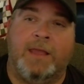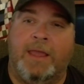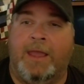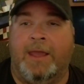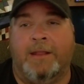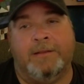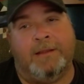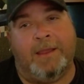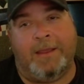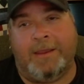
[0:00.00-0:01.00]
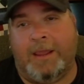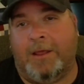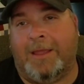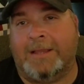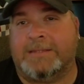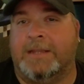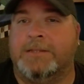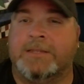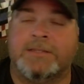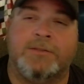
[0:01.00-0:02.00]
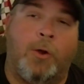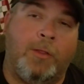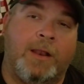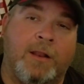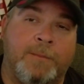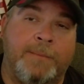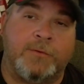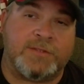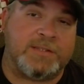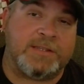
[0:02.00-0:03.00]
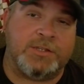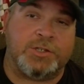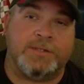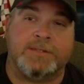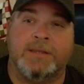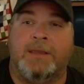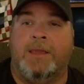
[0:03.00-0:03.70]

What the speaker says: And, you know, like I said, just don't let other people's decisions